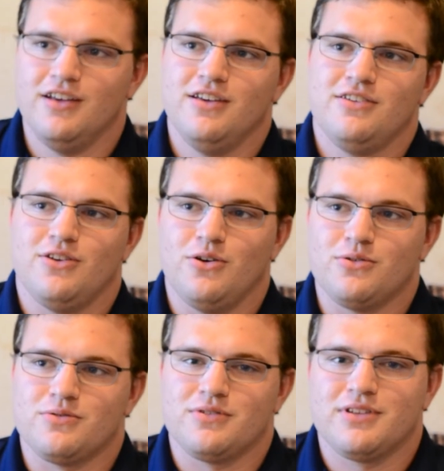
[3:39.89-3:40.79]

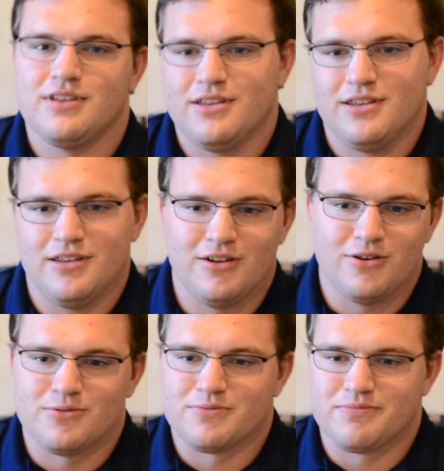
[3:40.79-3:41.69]
So, you
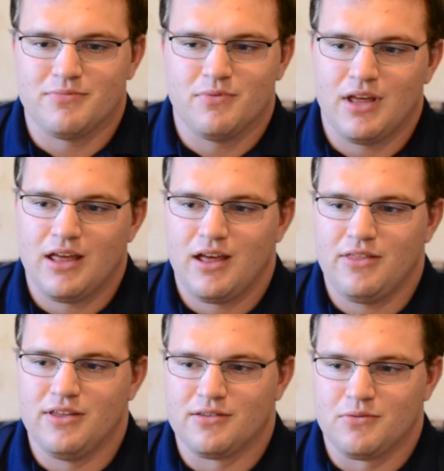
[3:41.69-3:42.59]
know, I
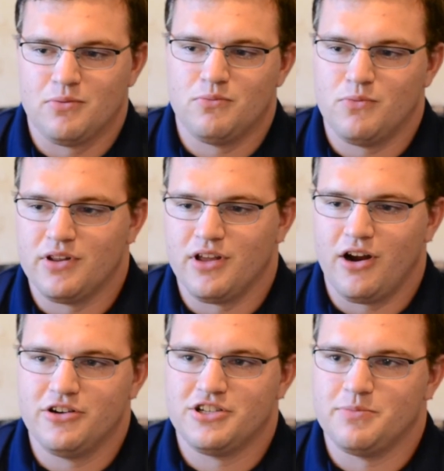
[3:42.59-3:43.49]
think one of the
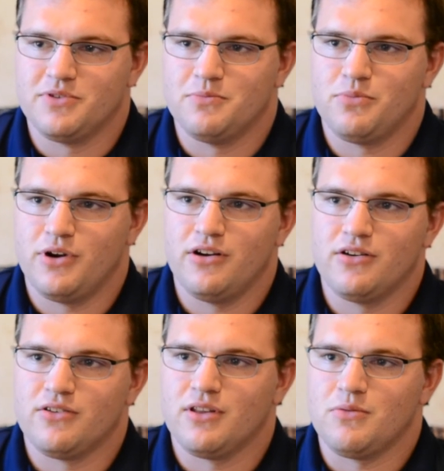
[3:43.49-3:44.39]
hardships in prayer
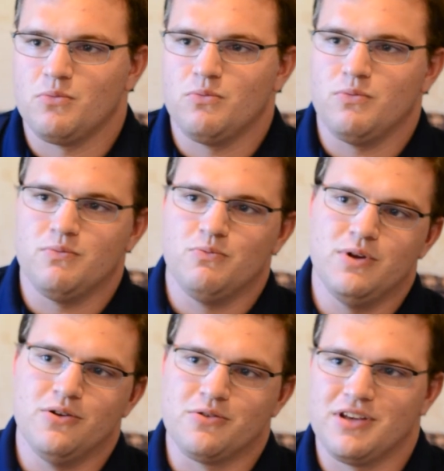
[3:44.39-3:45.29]
is that
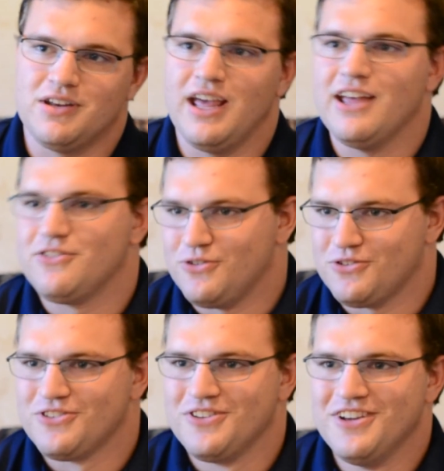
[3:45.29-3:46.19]
we don't get
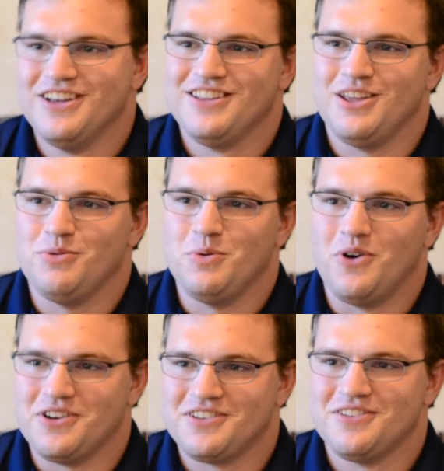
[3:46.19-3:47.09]
answers that we
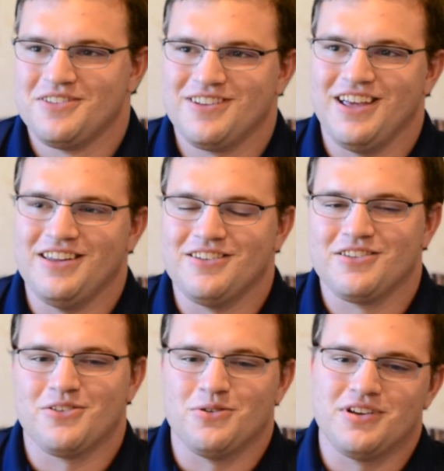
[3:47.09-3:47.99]
want. And
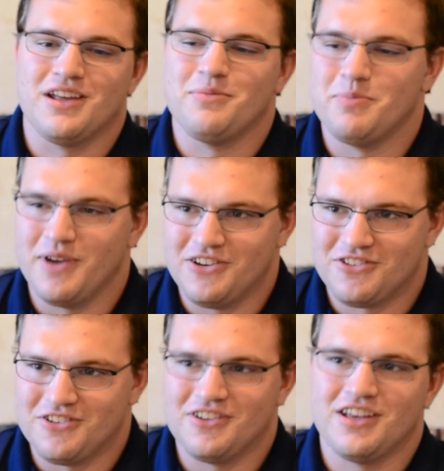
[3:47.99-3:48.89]
so you got to be
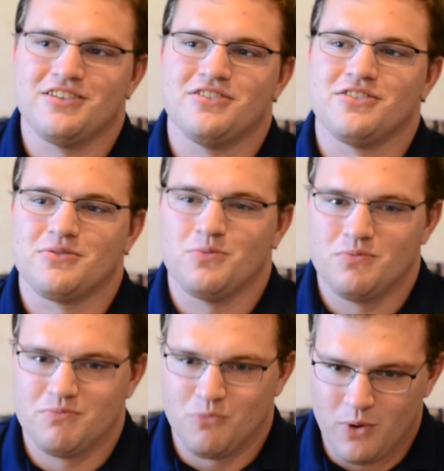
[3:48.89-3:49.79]
patient. You got to just
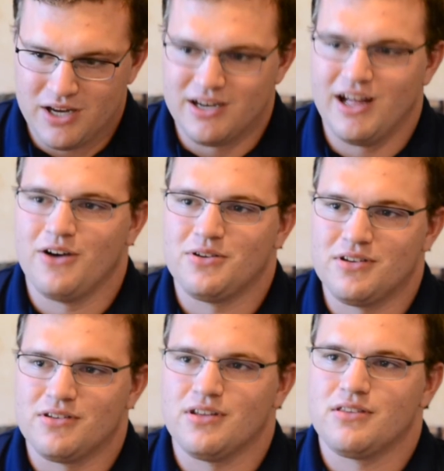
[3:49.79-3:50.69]
wait it out, and
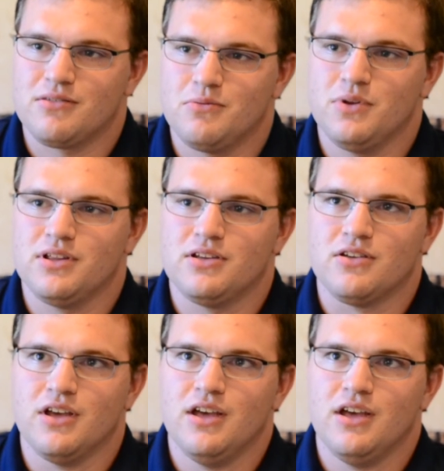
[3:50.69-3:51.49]
it really